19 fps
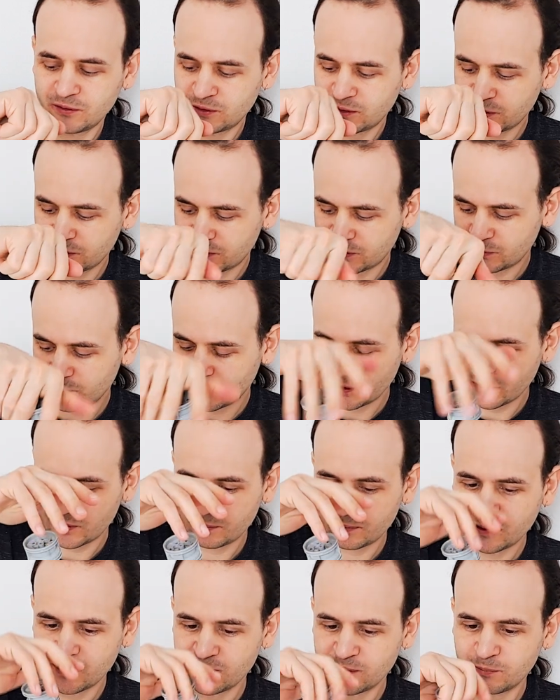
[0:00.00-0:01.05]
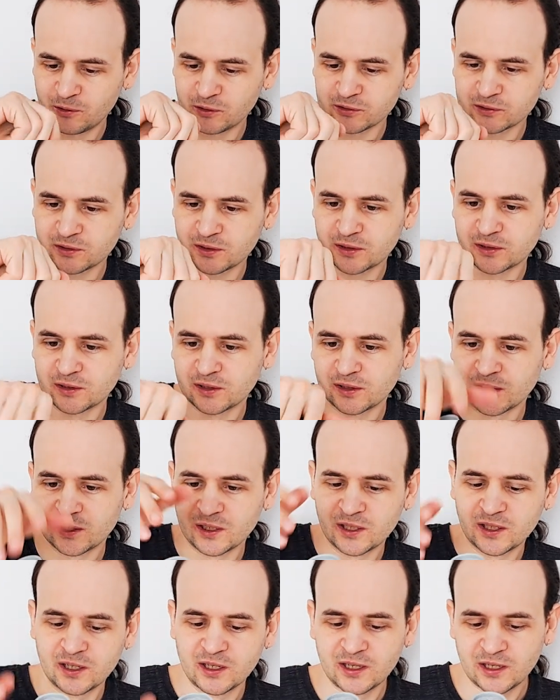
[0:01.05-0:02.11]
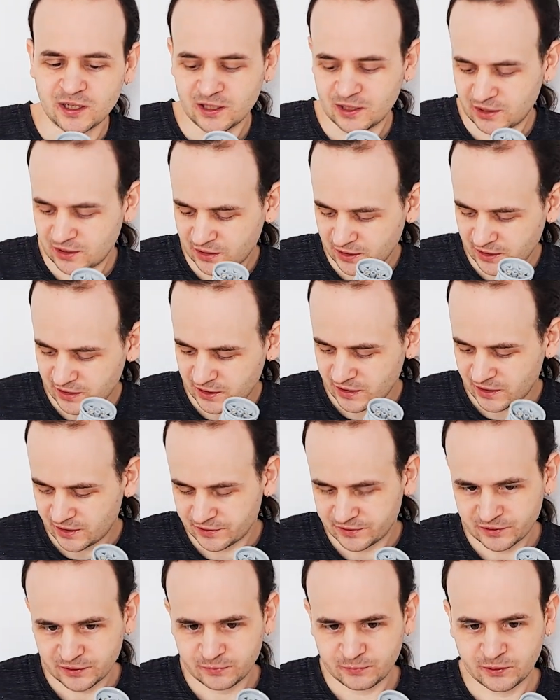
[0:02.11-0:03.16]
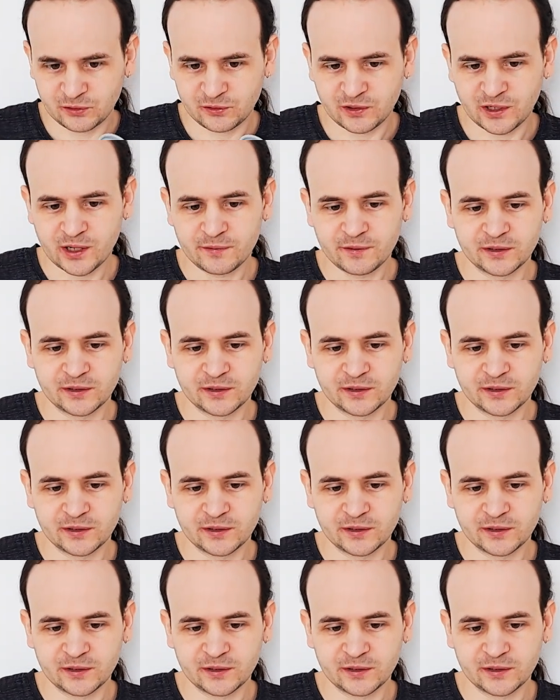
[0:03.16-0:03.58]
You see we can spin the motor and if we drive